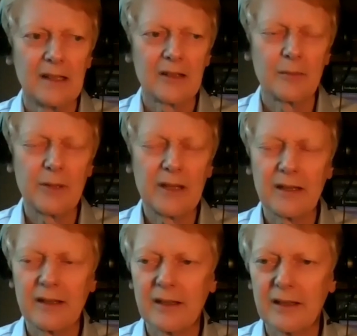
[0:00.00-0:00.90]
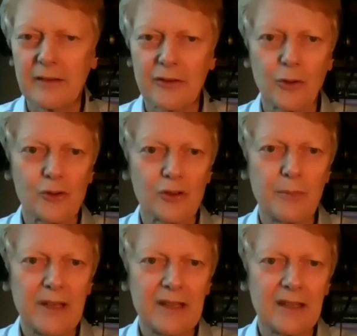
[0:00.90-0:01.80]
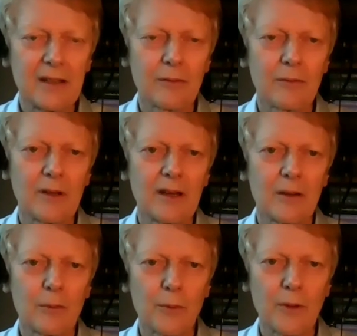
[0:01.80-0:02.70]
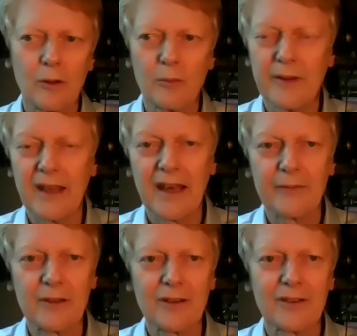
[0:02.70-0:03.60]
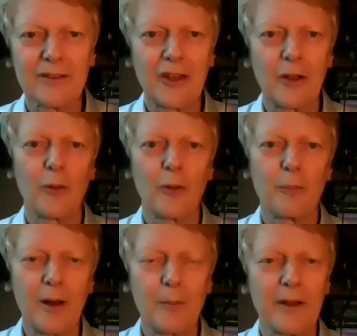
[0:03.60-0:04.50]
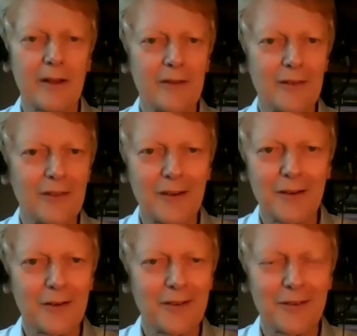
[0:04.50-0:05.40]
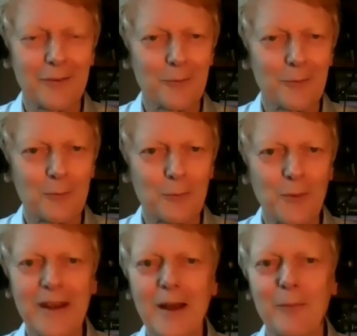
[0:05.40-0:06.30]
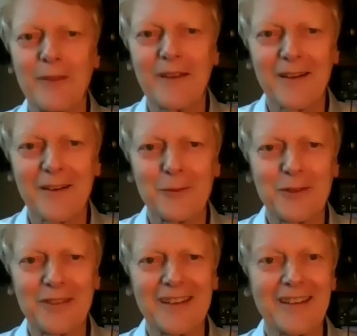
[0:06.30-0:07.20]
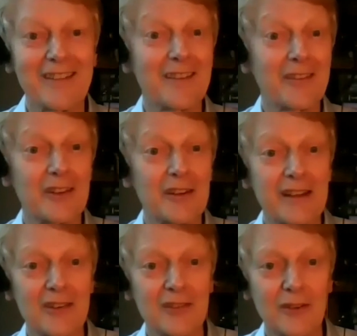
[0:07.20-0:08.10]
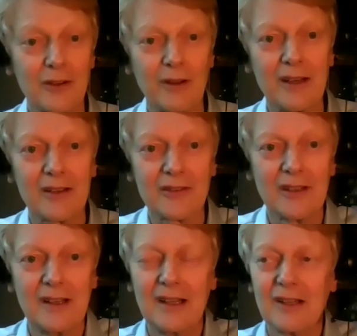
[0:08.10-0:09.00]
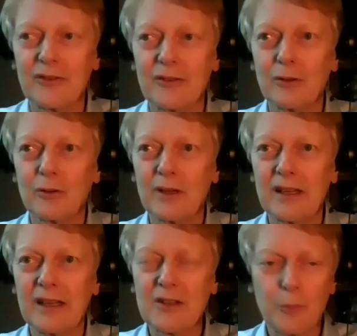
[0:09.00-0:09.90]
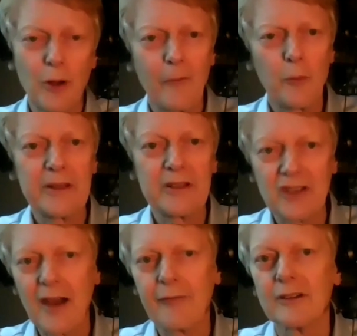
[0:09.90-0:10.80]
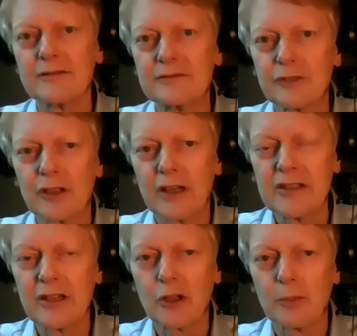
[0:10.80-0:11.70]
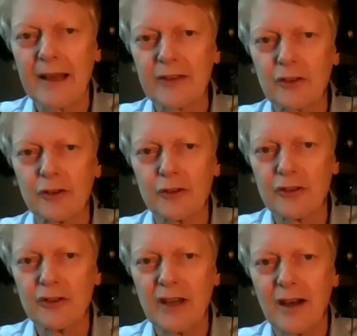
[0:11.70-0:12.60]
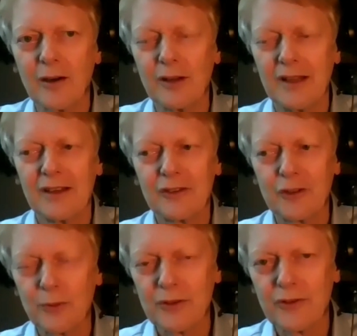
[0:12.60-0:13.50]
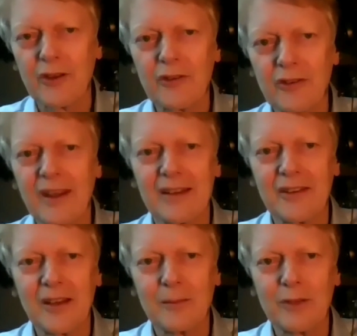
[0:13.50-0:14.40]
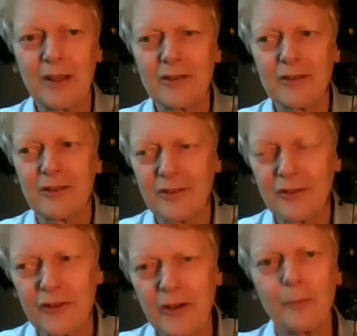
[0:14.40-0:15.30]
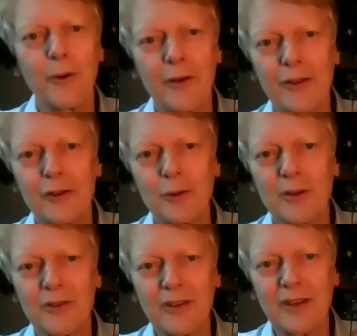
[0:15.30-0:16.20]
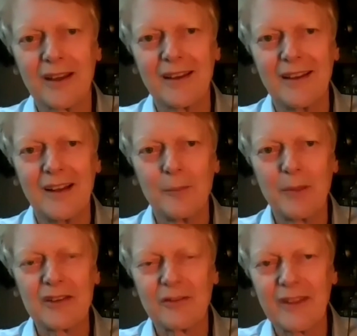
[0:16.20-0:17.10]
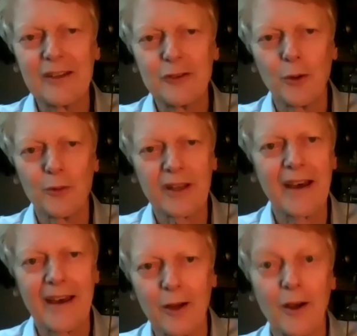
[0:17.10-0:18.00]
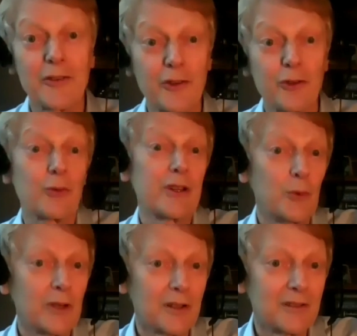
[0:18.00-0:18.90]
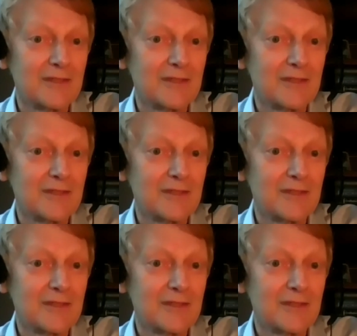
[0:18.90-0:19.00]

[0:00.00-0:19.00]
to be in the social media realm, and they have to tell the public that they're right up there with the latest and the greatest. So it's probably tougher for a younger plastic surgeon now to resist that temptation to jump on the newest thing, because if they don't, the guy across the street will.